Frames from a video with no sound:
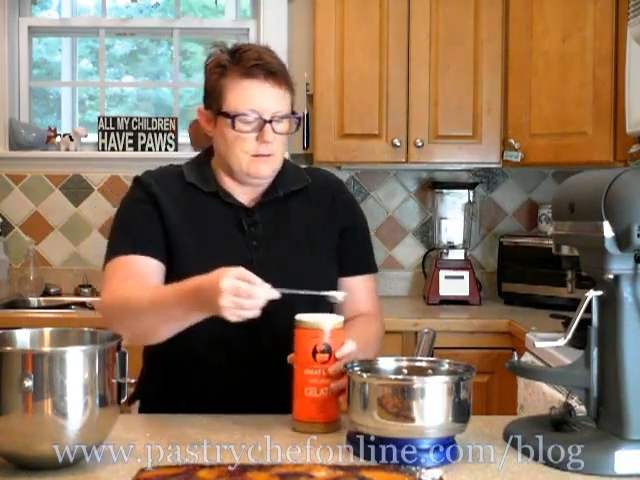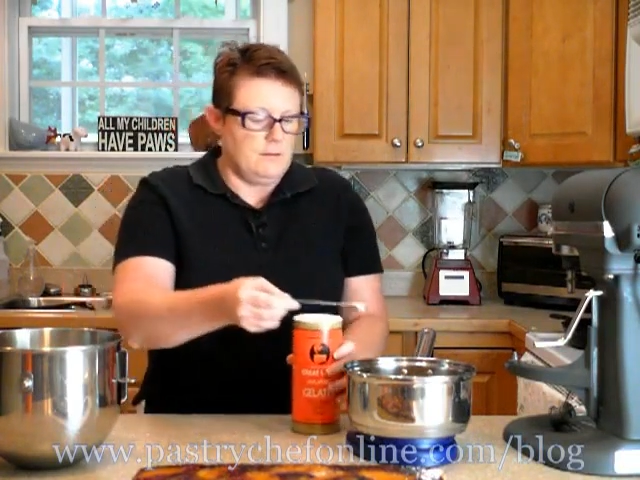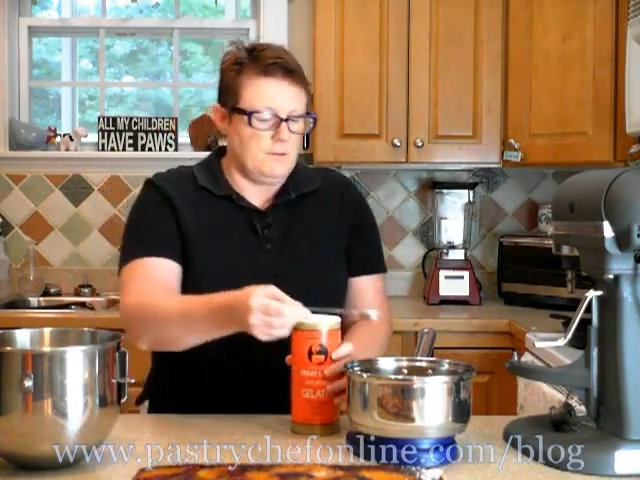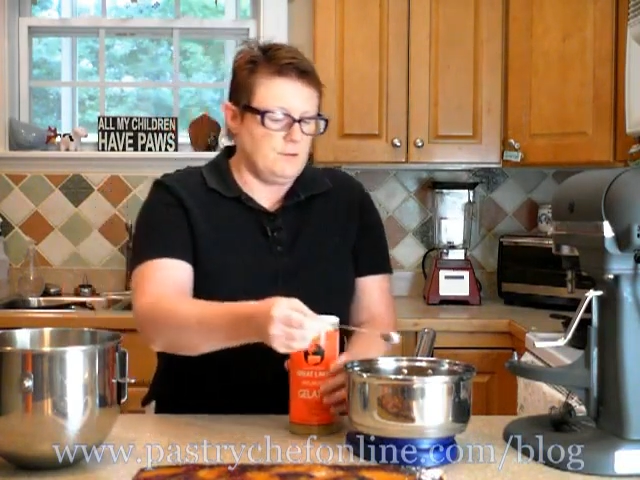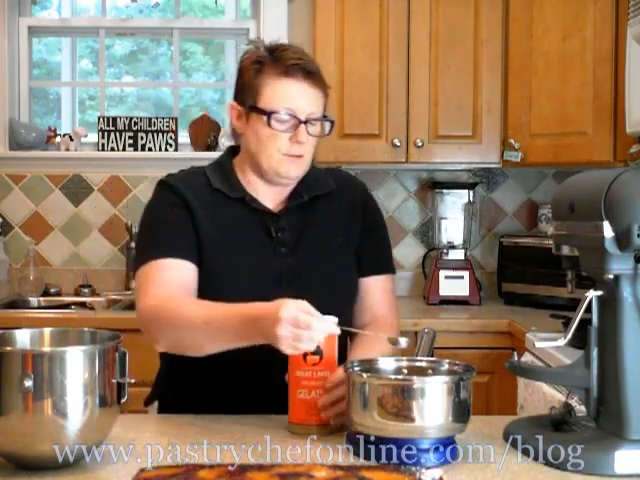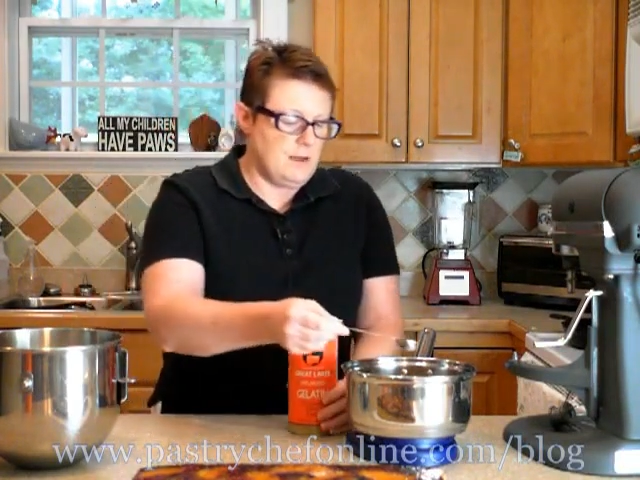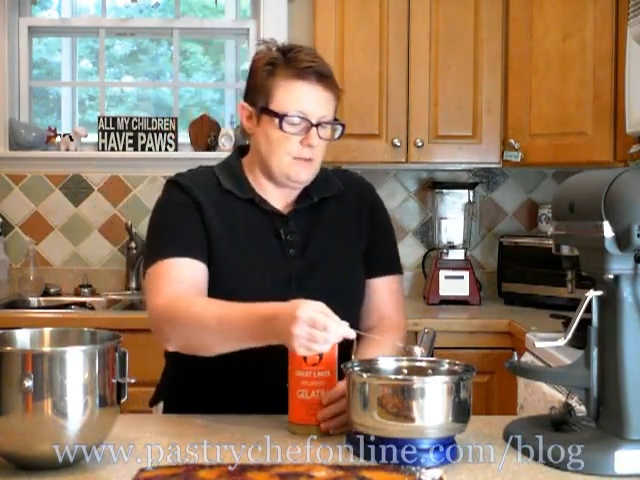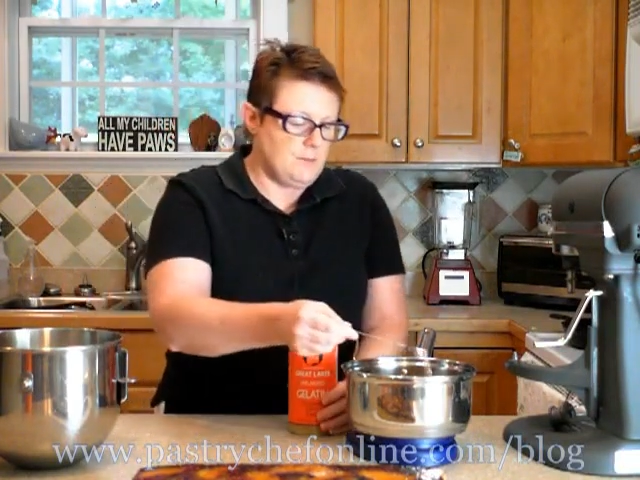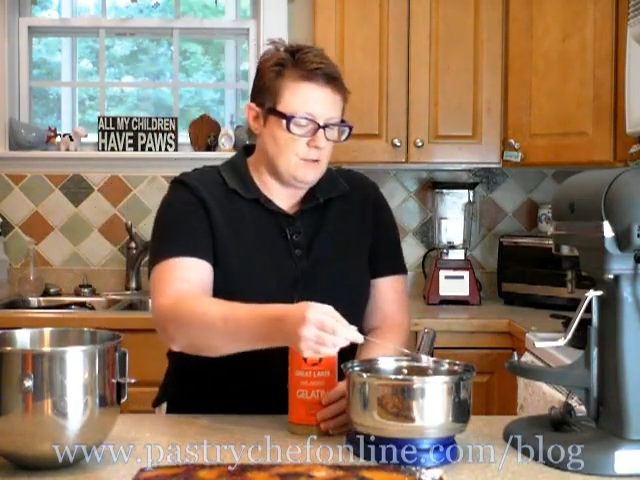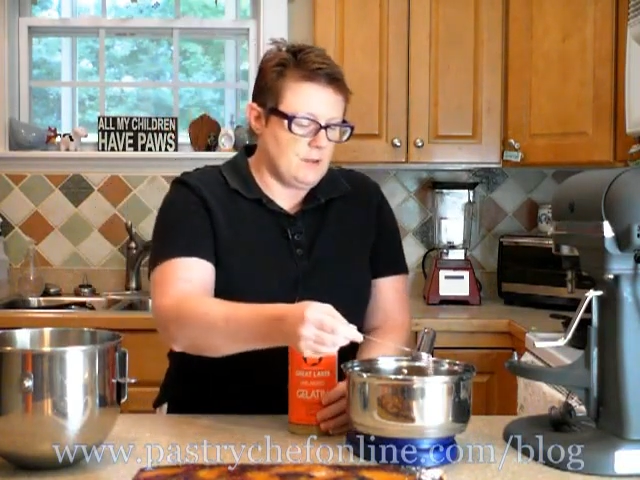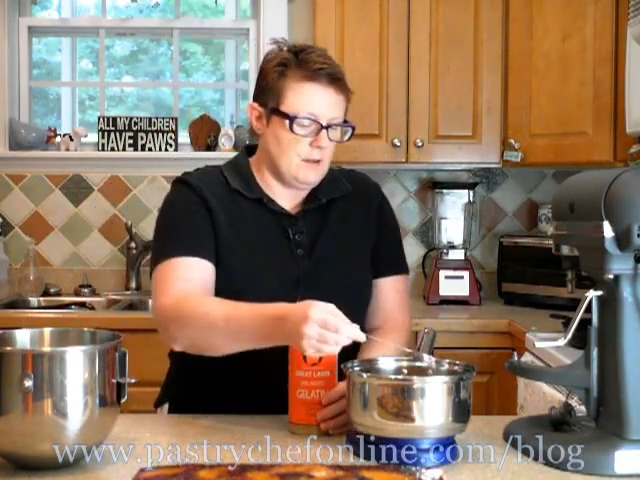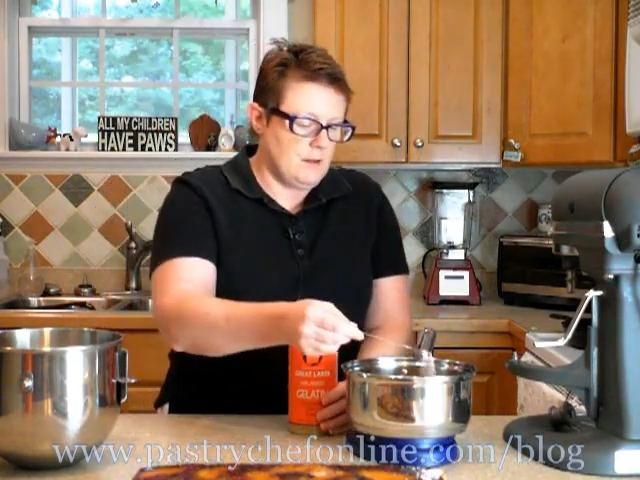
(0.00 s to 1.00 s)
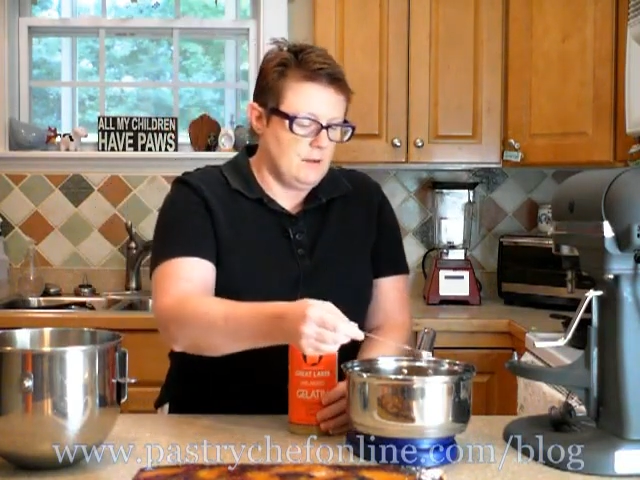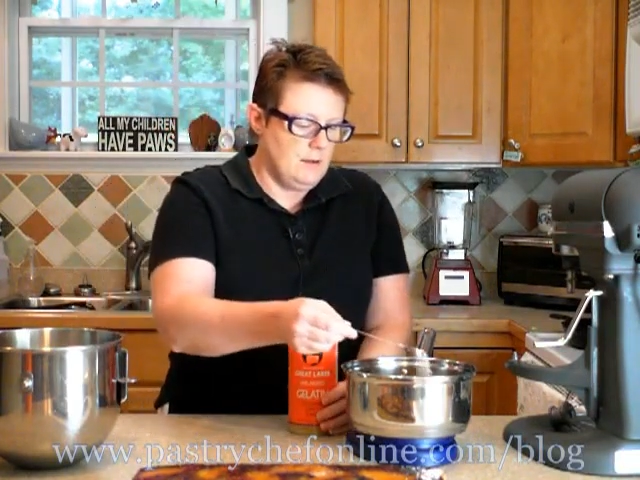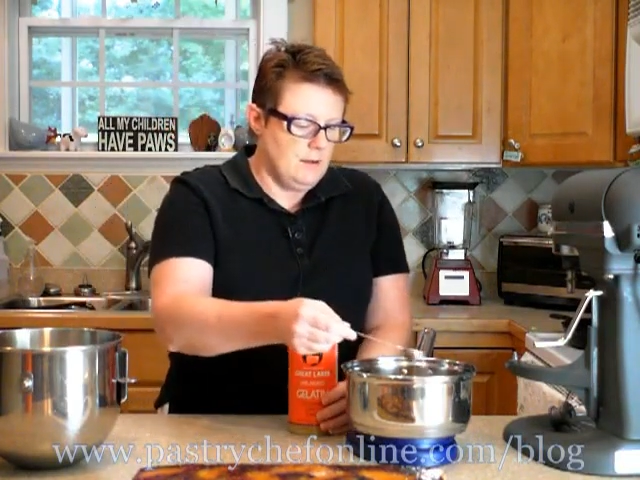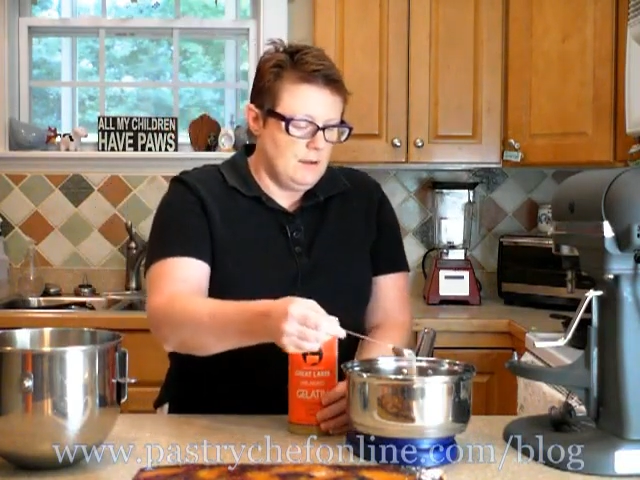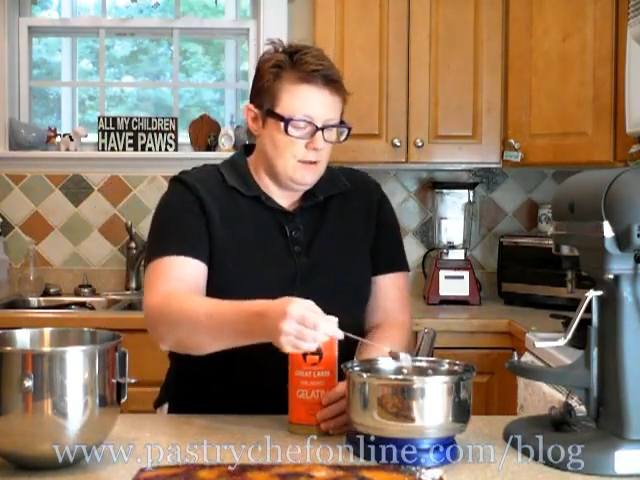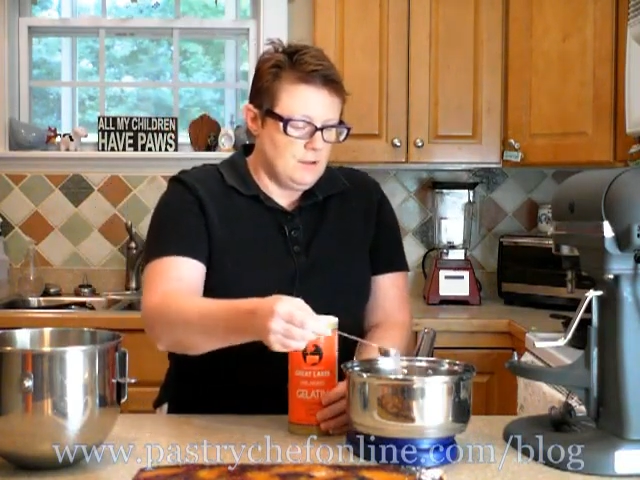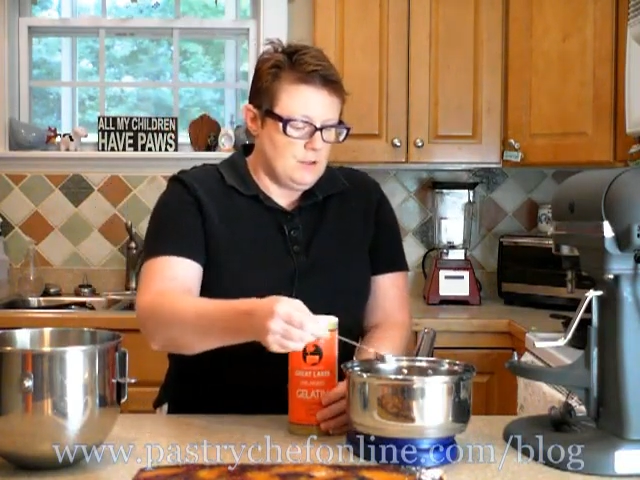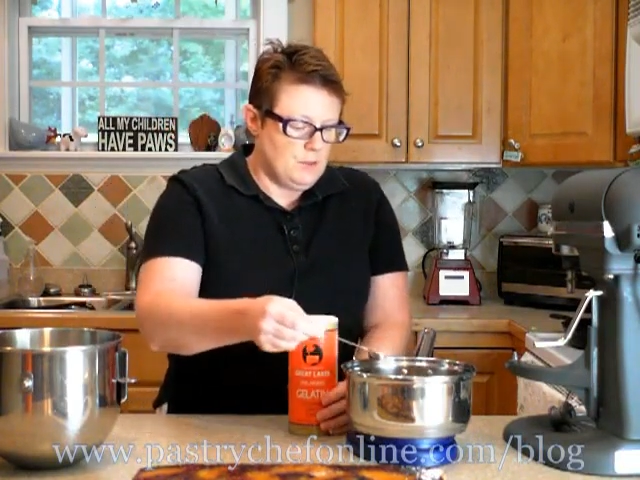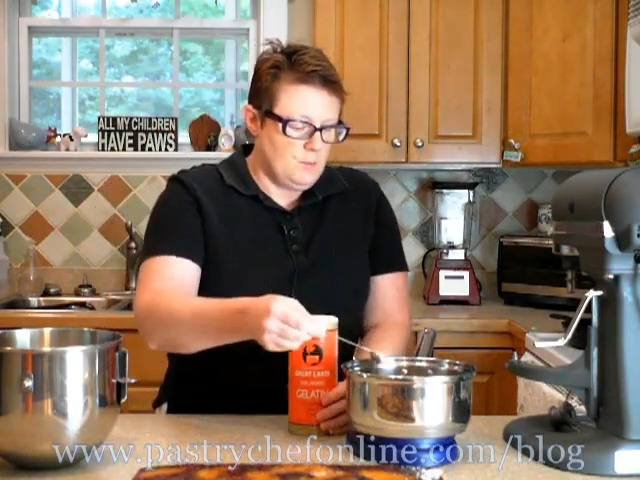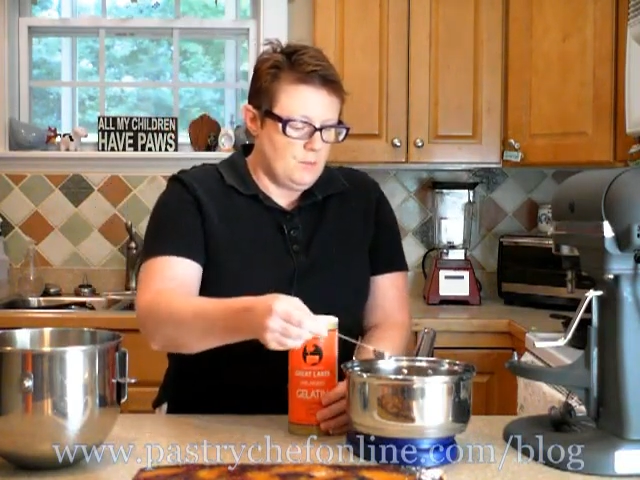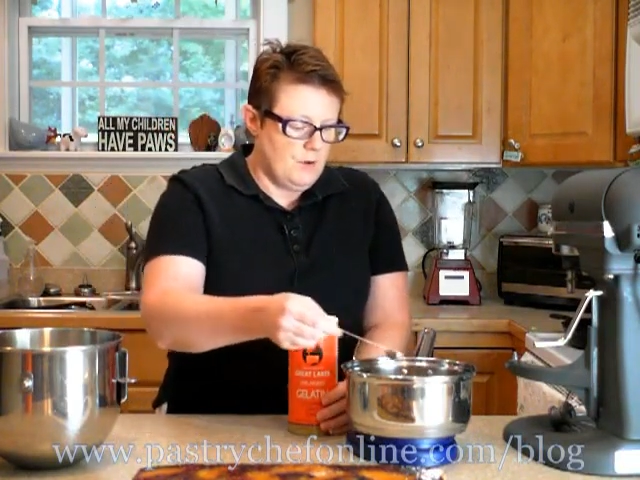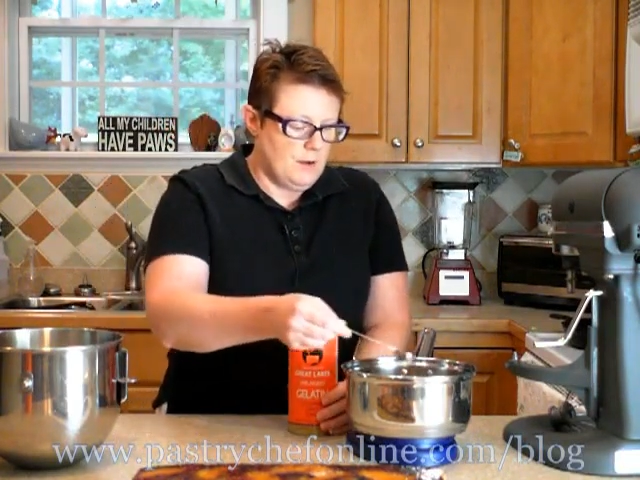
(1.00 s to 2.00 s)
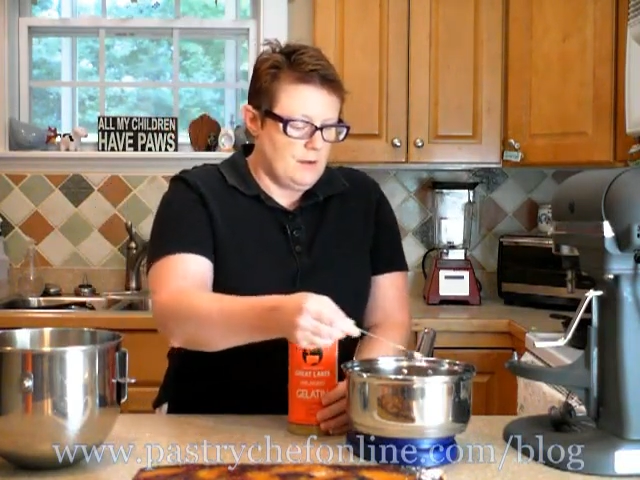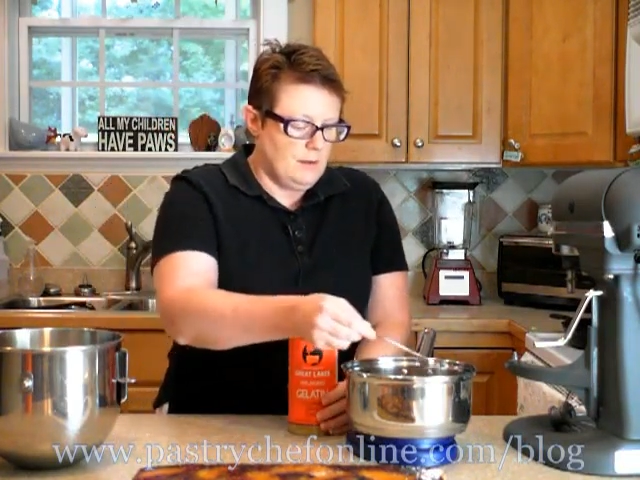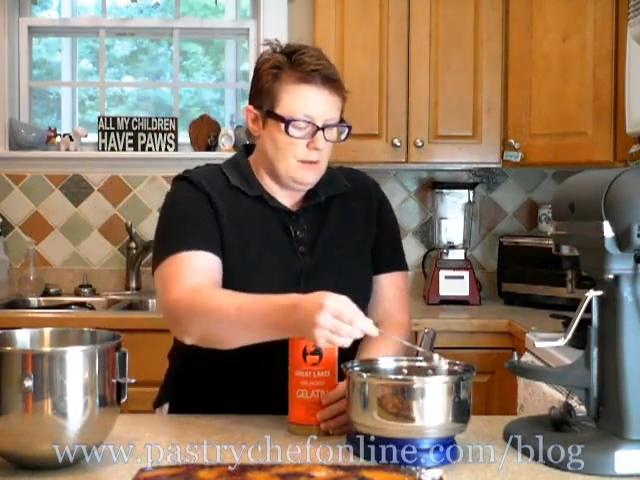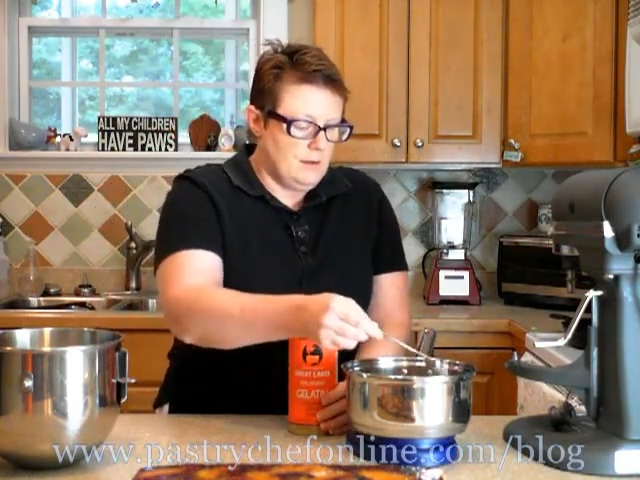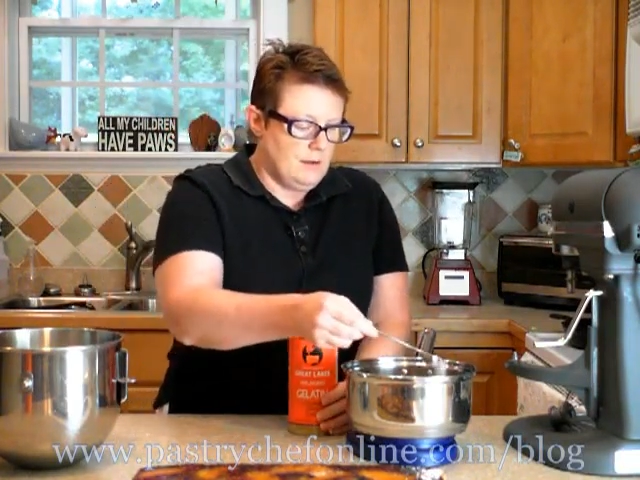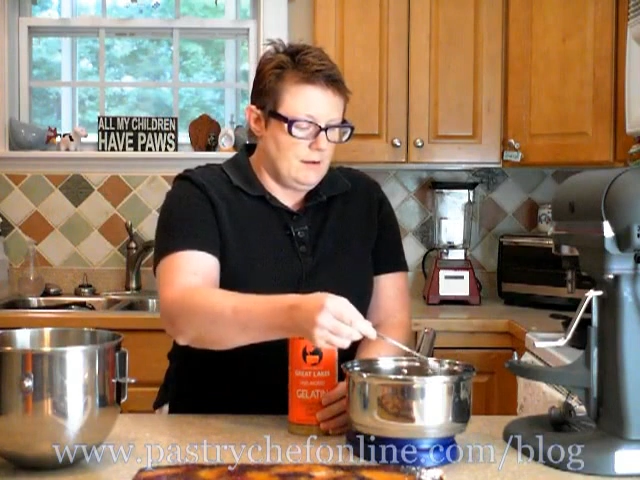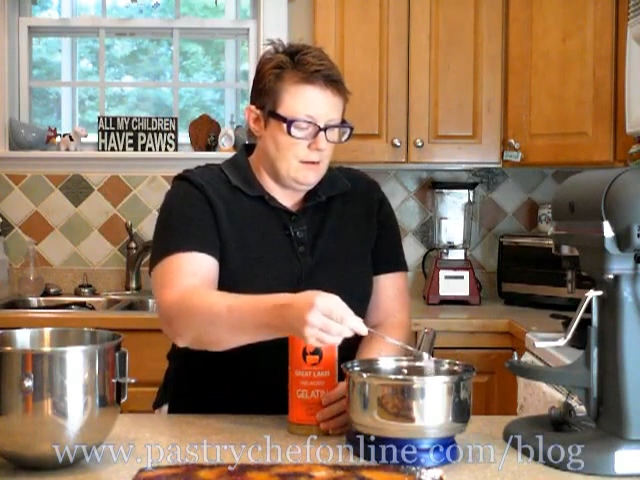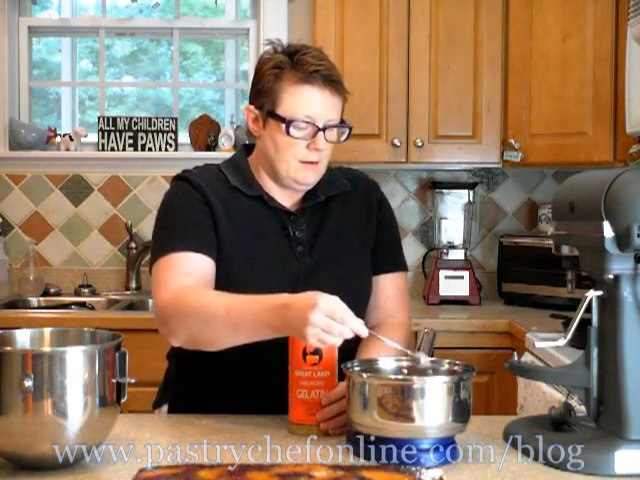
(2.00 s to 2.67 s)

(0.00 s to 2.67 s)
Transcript: If you'll see, I'm just going to sprinkle it